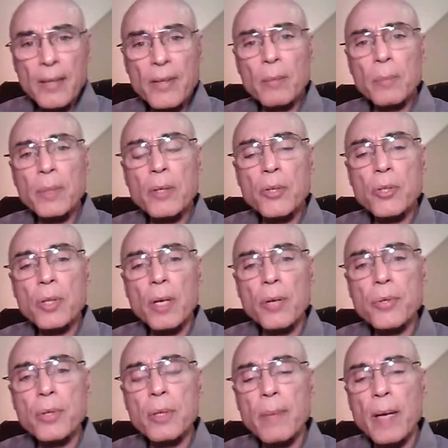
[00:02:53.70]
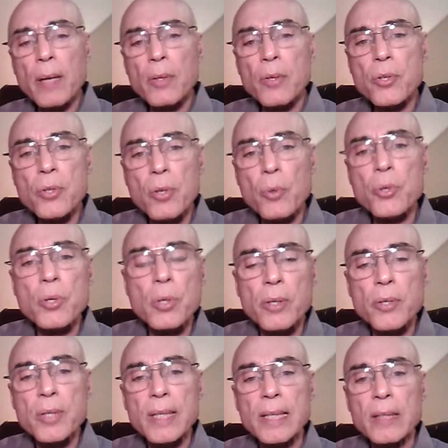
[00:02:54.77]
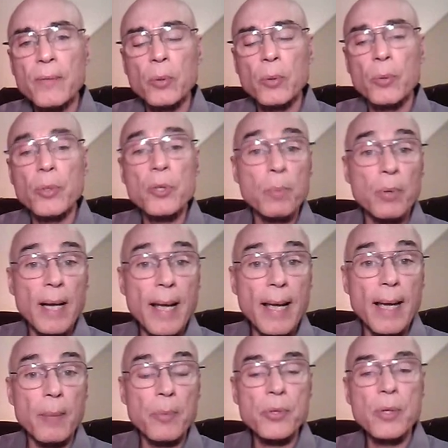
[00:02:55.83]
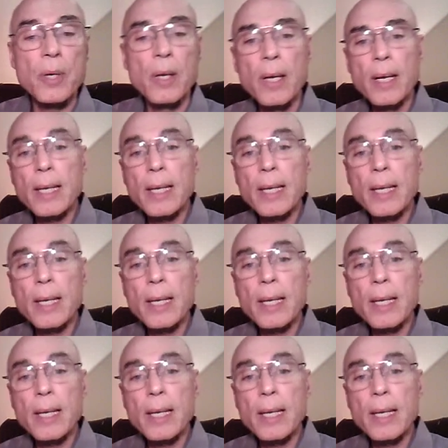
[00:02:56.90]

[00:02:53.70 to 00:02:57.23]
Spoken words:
There'll be discussion about the socialist influence, perhaps,